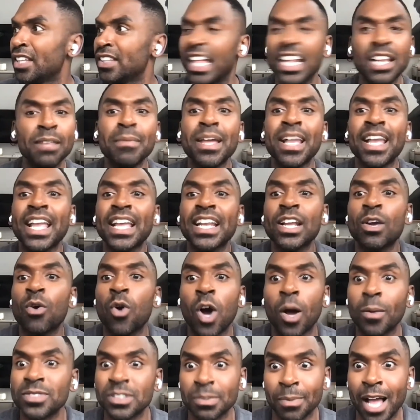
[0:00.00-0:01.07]
didn't make any
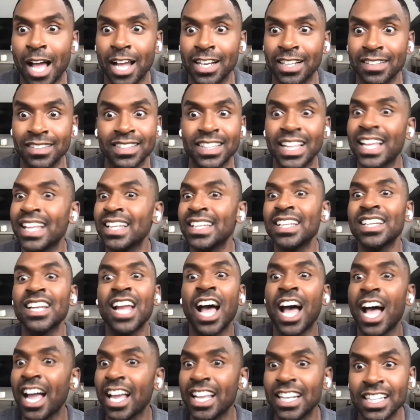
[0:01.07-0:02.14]
qualms about it. They didn't
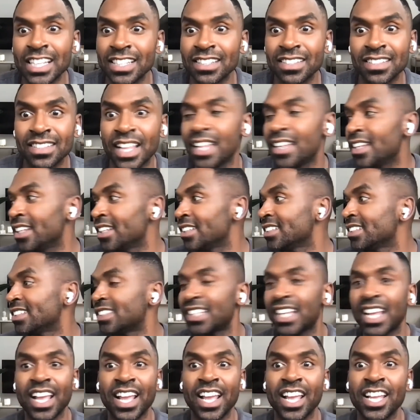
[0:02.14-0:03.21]
hide it. They didn't
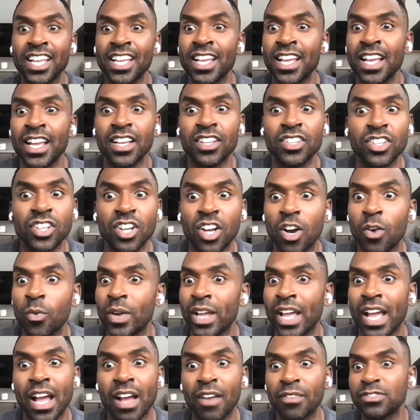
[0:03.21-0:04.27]
say,
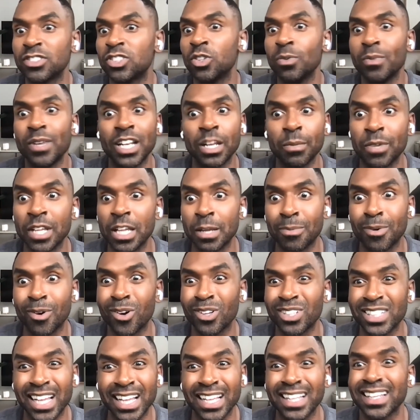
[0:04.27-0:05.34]
we have too many
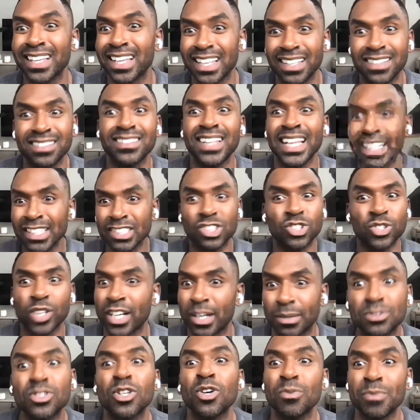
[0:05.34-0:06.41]
people. Like, they
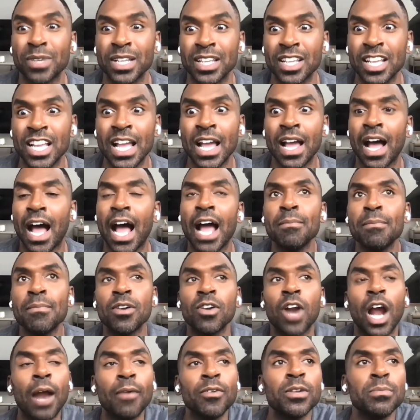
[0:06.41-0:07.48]
straight up told me. I
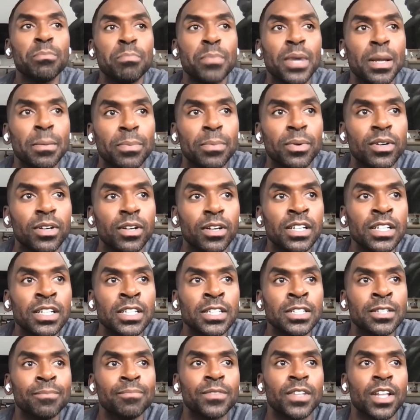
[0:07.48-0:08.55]
remember
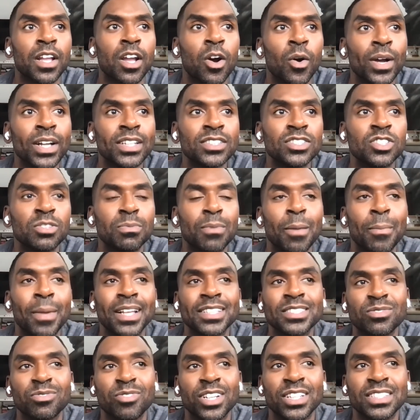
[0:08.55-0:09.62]
going to my
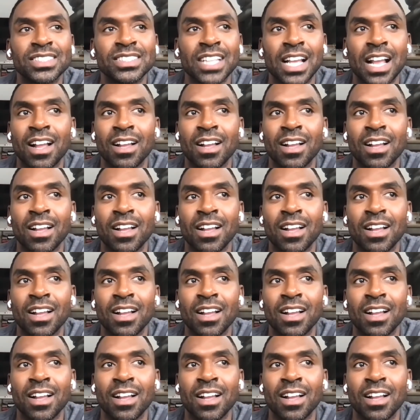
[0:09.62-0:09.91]
best friend's